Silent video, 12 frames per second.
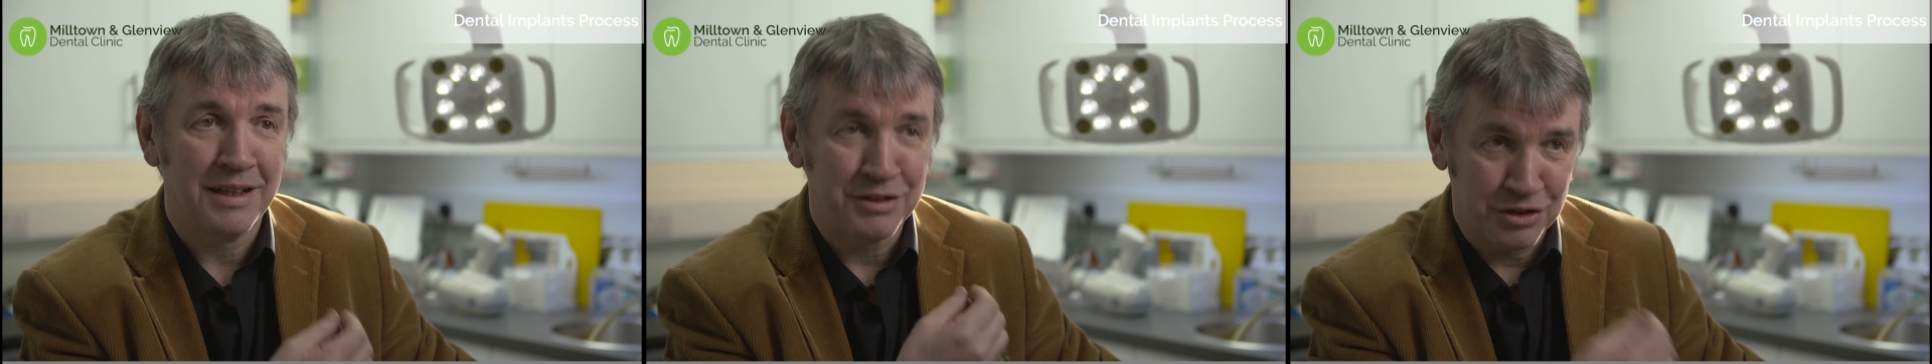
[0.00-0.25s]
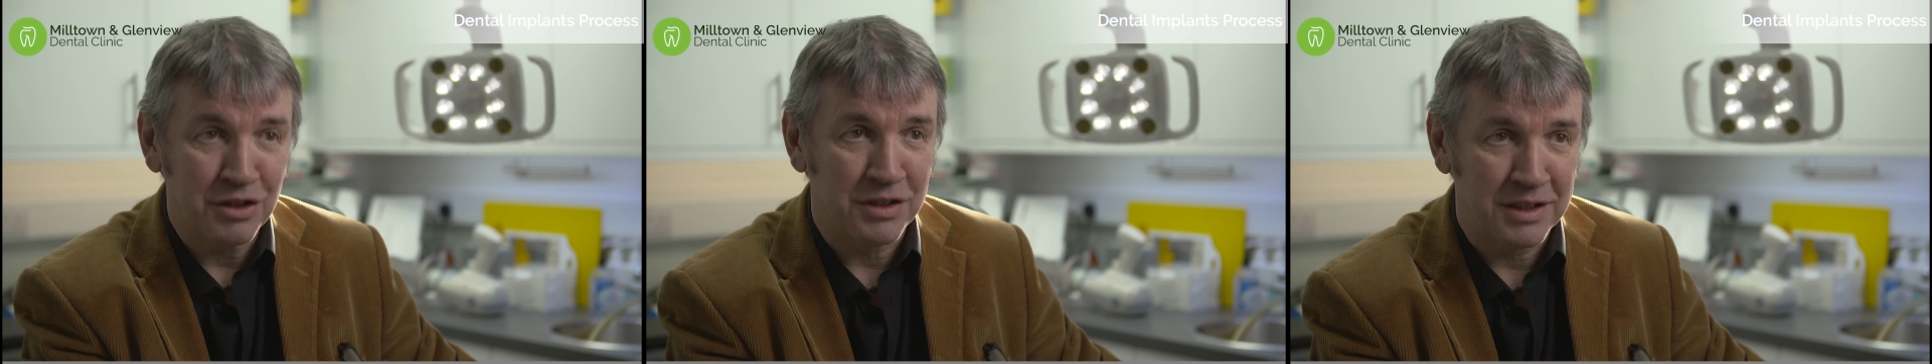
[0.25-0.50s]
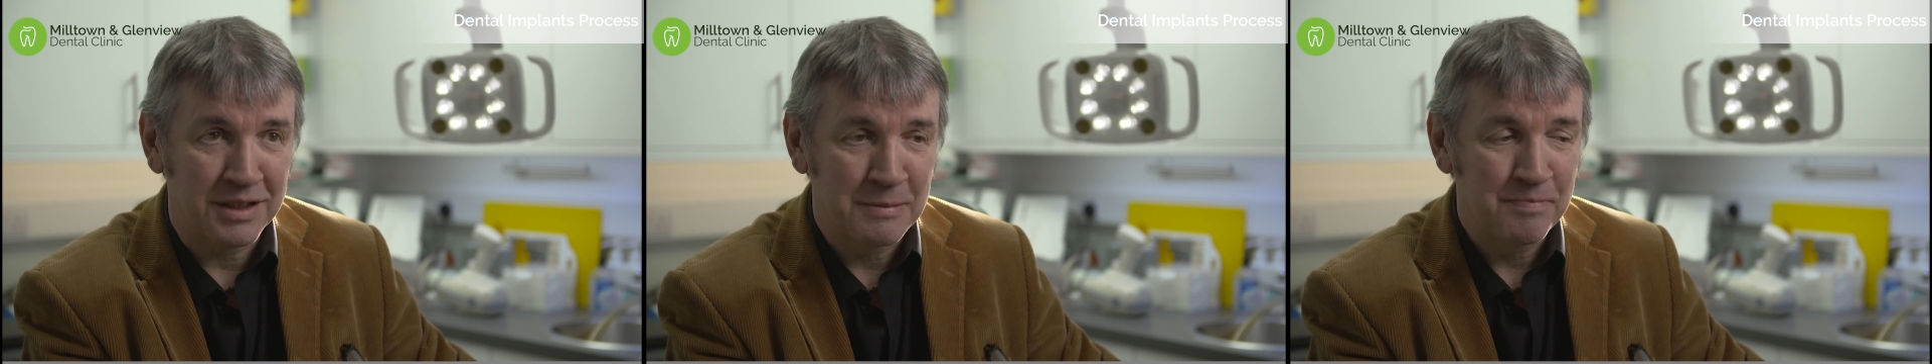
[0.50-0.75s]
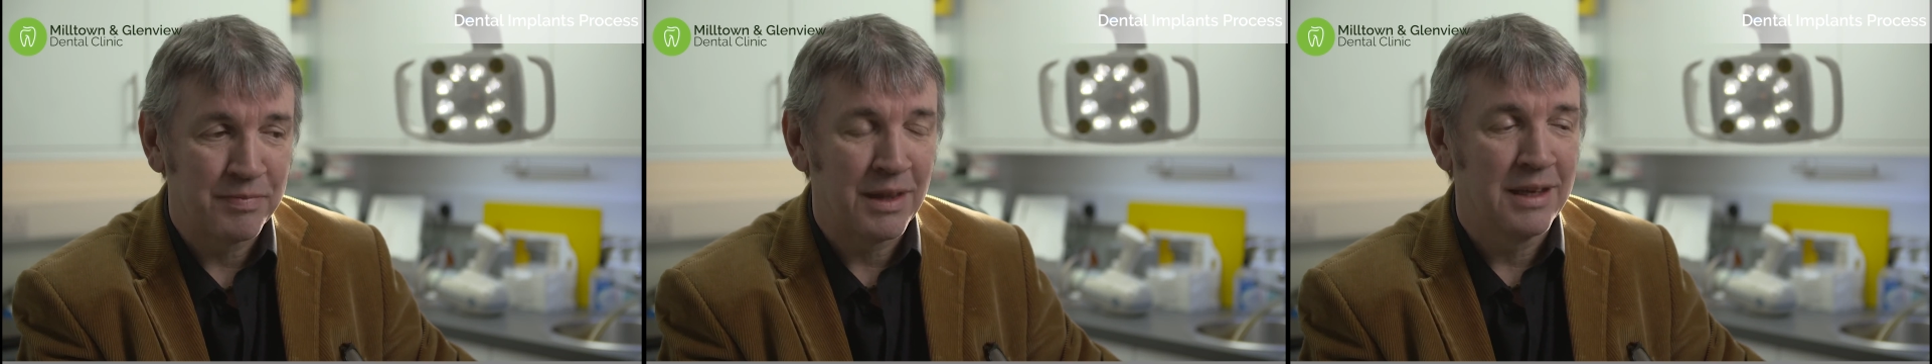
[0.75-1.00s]
done,
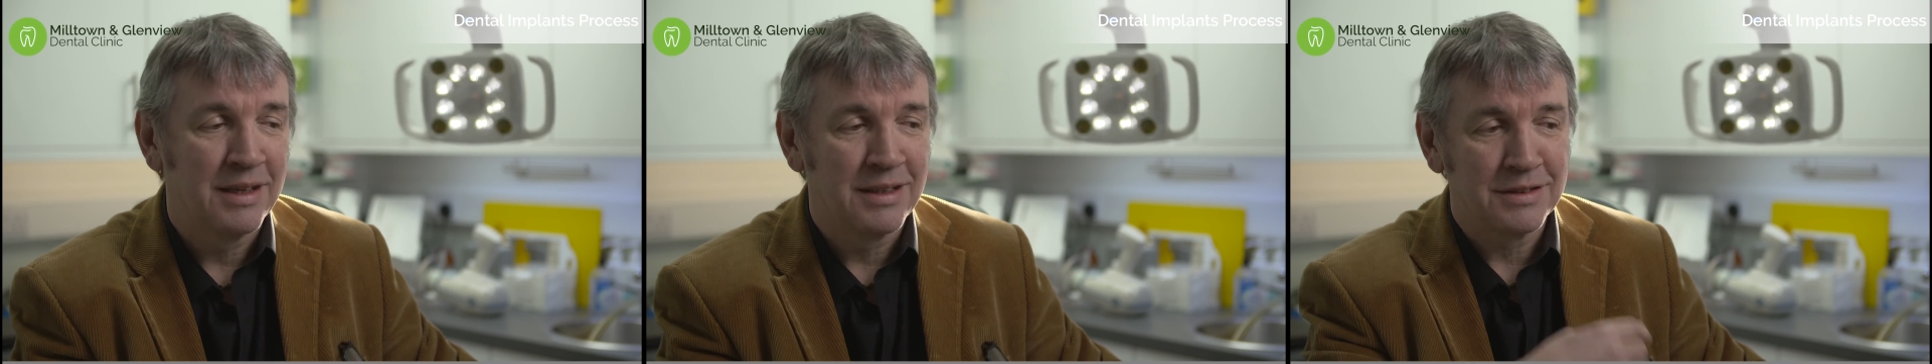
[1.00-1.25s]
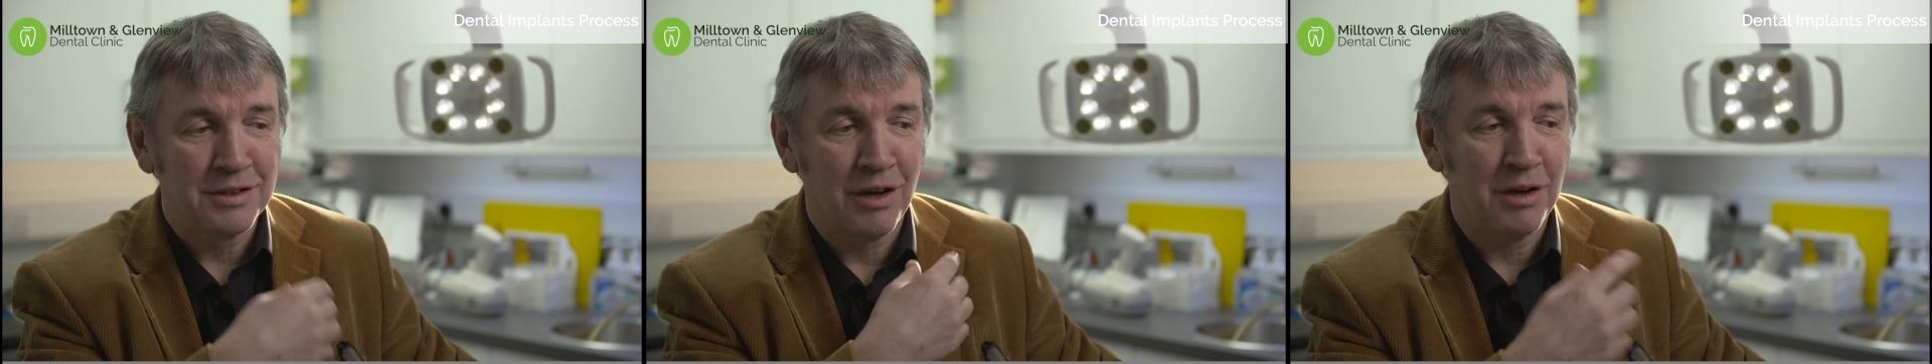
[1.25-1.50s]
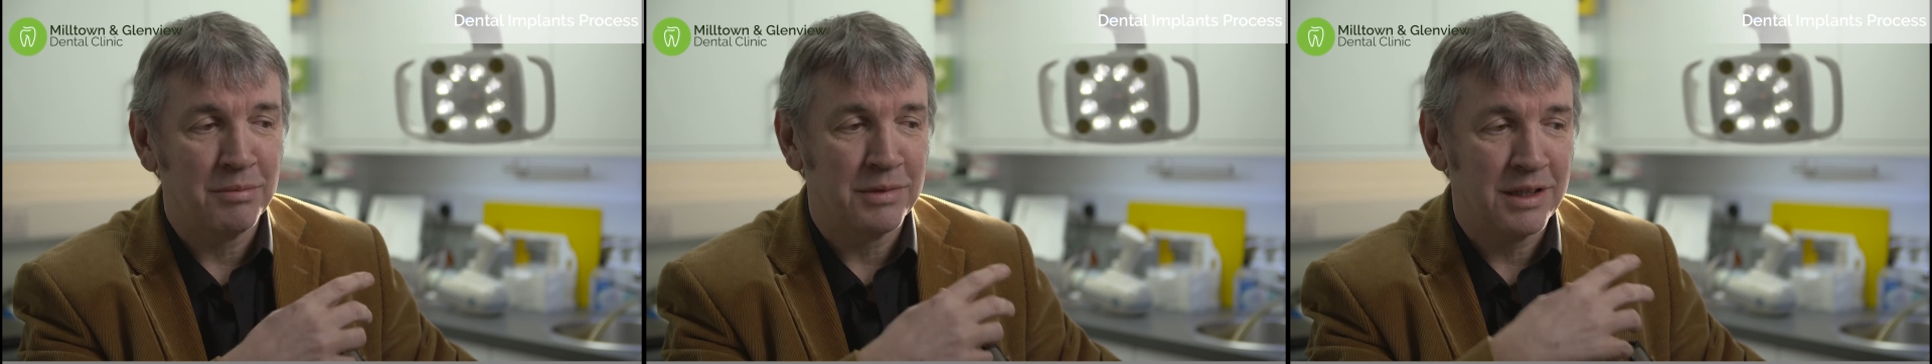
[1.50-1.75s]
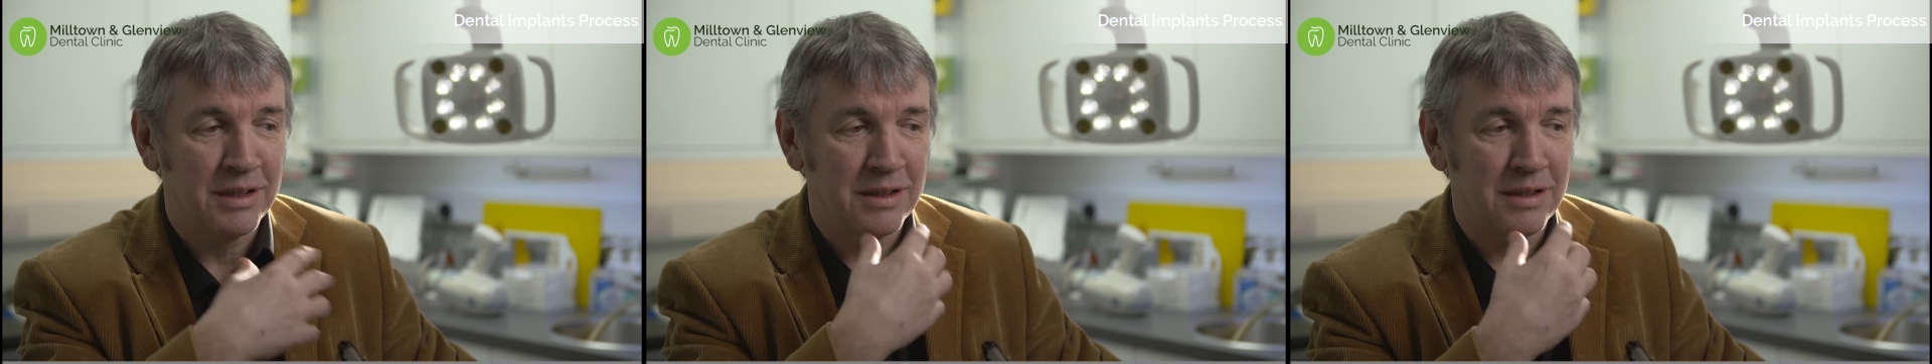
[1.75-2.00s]
Tom,
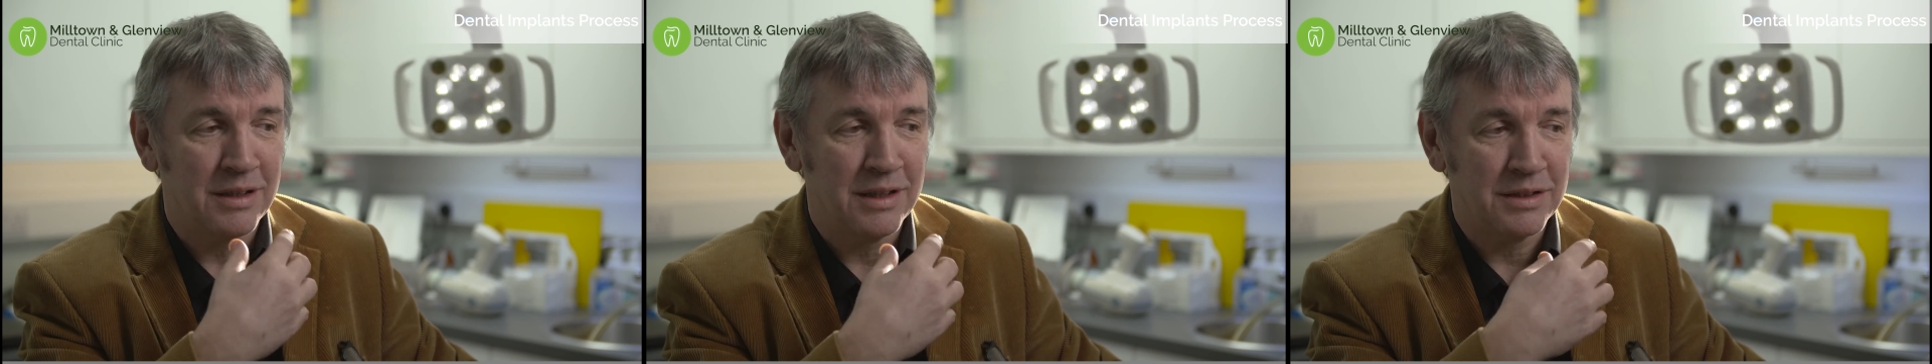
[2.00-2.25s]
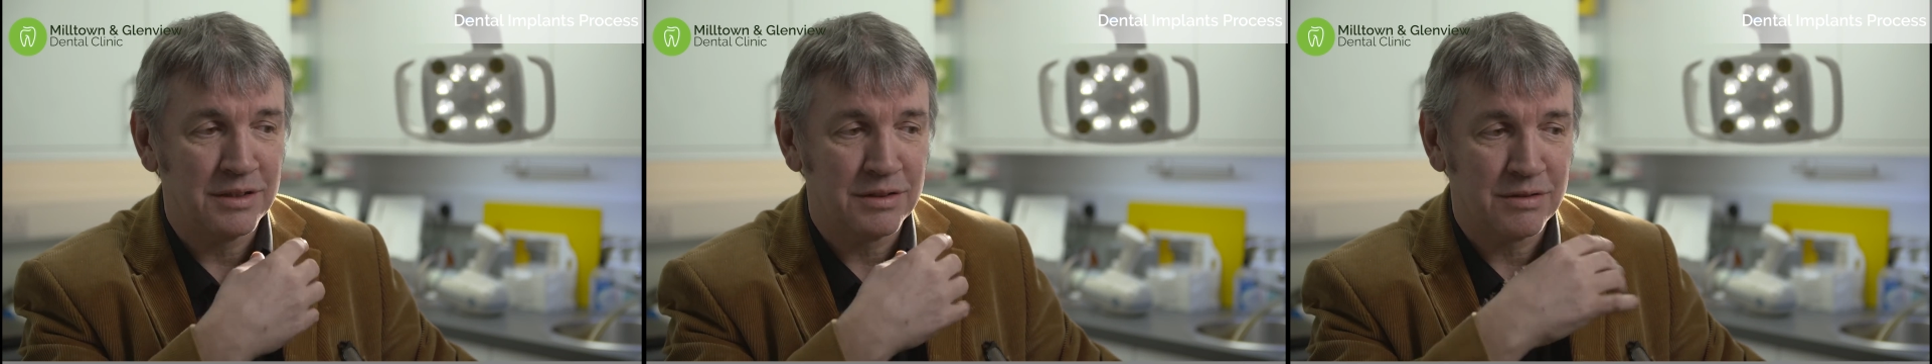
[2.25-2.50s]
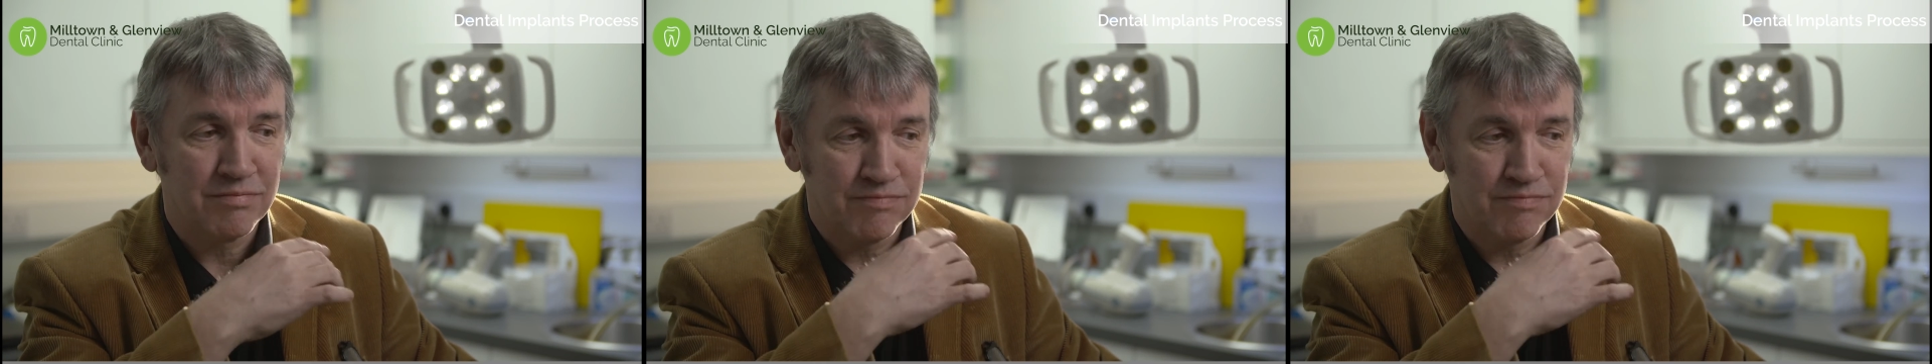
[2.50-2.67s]
he's